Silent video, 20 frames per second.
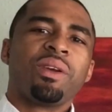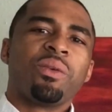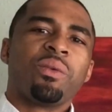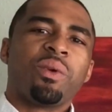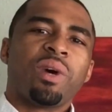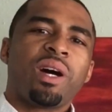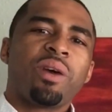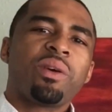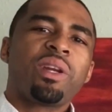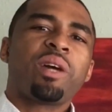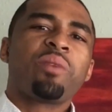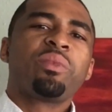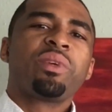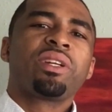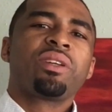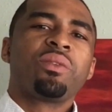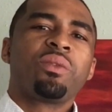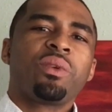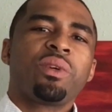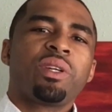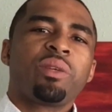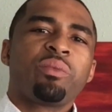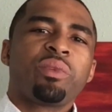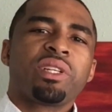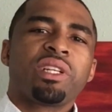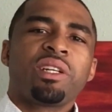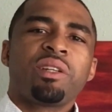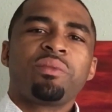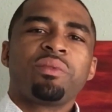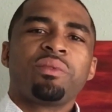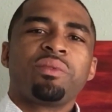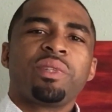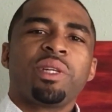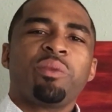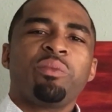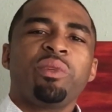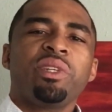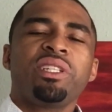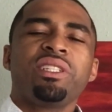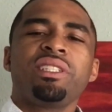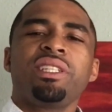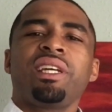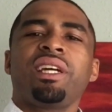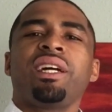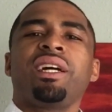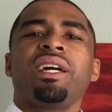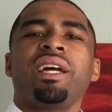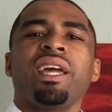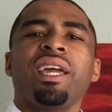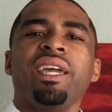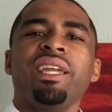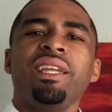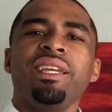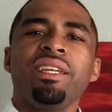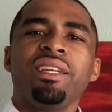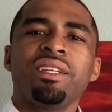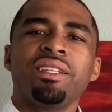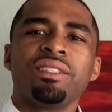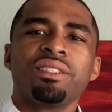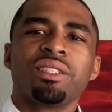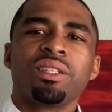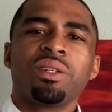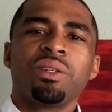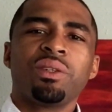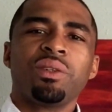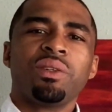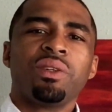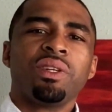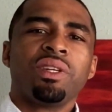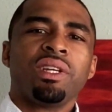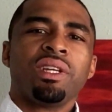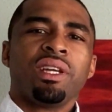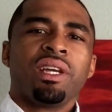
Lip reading: Why would I want to become a millionaire at 80 years old?